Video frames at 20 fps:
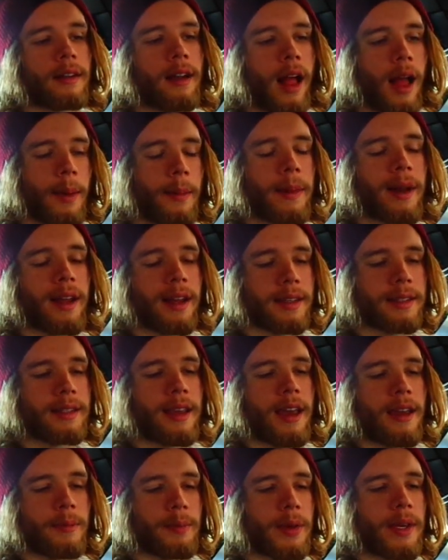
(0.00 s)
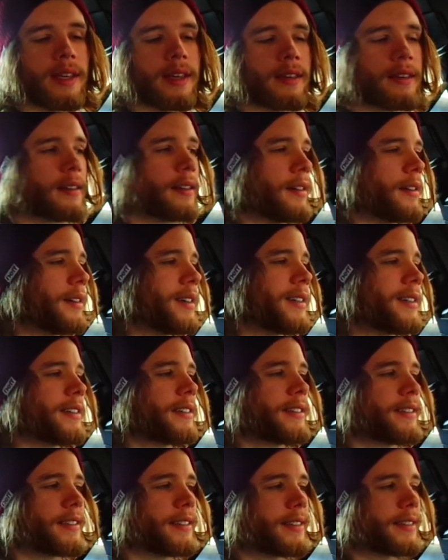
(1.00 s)
I'm an escapee.
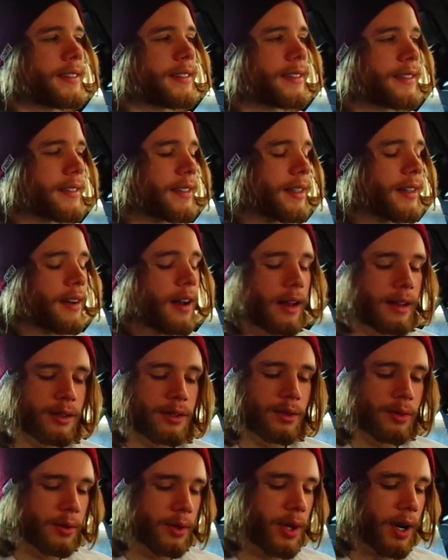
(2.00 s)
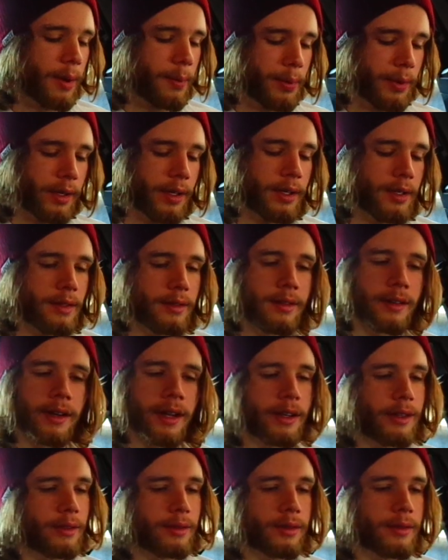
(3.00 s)
I do what I please and
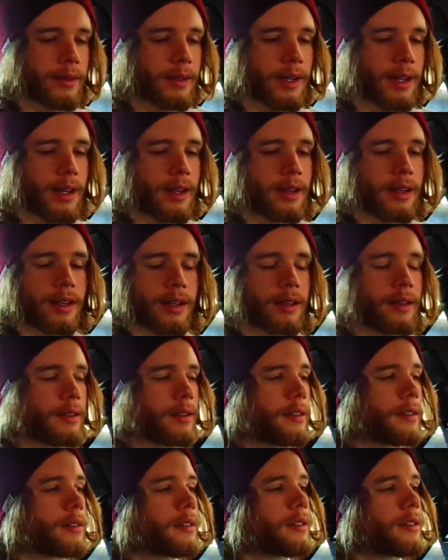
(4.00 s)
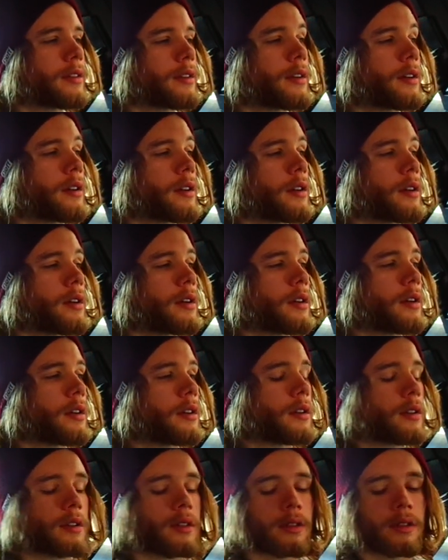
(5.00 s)
I do what I need.
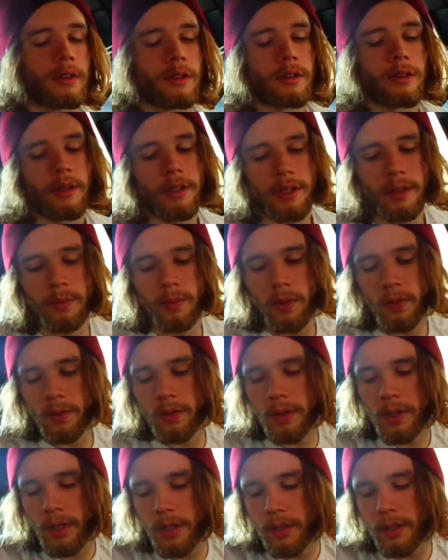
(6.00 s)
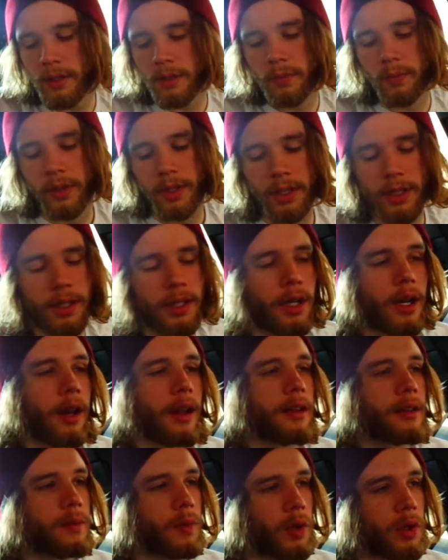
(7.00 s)
So I smoke on this weed and
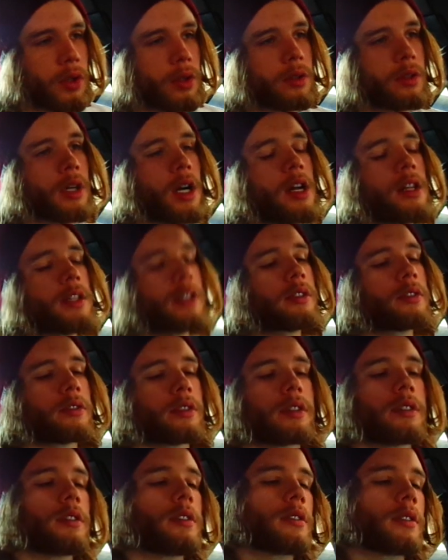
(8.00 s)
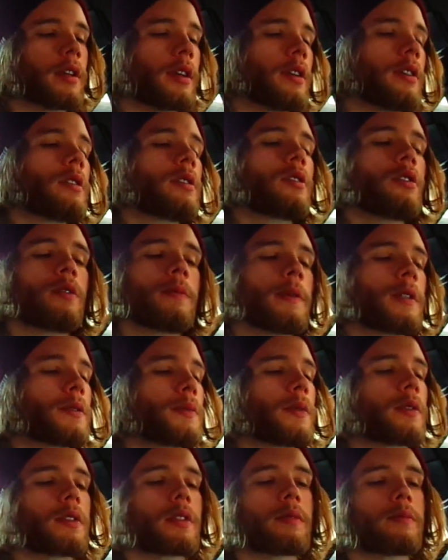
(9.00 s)
I smoke on the trees like who am I
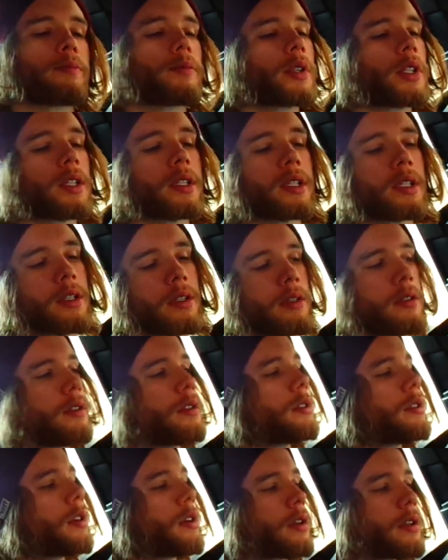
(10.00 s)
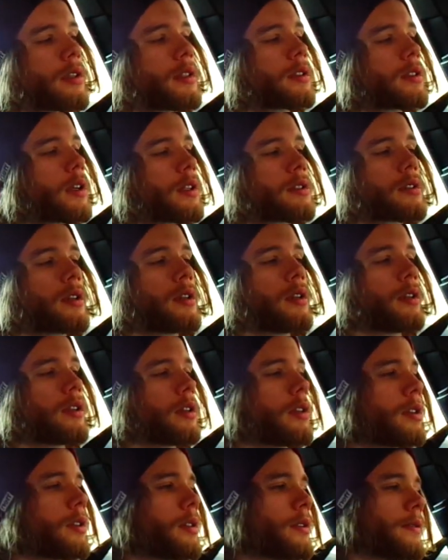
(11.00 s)
supposed to be and all these thoughts I
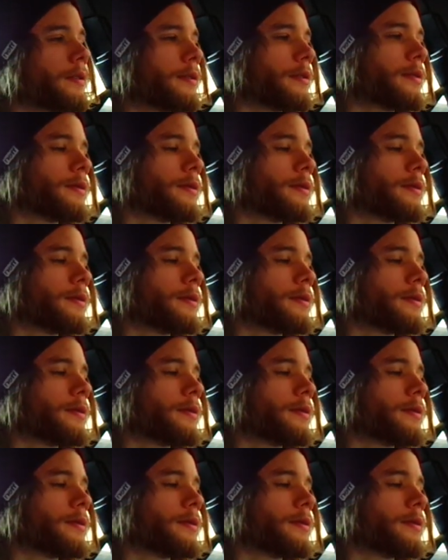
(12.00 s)
live.